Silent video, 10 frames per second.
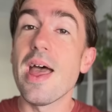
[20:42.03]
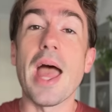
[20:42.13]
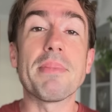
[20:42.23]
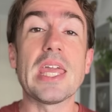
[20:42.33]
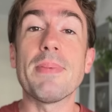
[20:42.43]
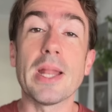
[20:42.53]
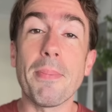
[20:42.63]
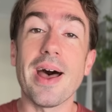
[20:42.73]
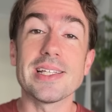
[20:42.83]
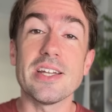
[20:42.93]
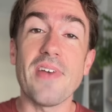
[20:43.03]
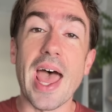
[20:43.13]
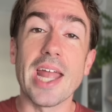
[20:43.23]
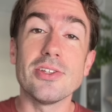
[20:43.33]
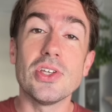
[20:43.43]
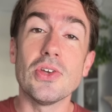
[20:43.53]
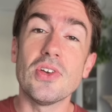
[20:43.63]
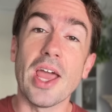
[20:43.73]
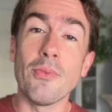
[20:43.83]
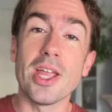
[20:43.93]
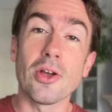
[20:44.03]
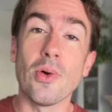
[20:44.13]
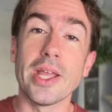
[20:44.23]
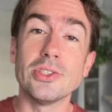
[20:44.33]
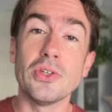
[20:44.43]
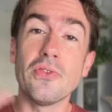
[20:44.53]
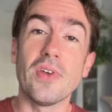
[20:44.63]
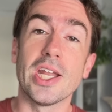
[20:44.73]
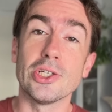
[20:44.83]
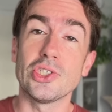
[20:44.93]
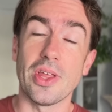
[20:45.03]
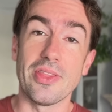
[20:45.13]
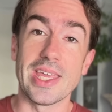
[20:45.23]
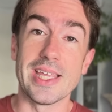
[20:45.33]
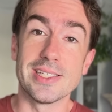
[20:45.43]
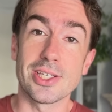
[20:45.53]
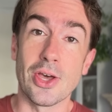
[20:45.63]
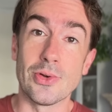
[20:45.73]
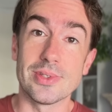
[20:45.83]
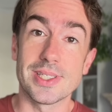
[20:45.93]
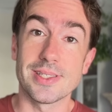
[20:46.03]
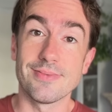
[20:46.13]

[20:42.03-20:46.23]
I'm keeping a positive attitude and we are going to finish these coats.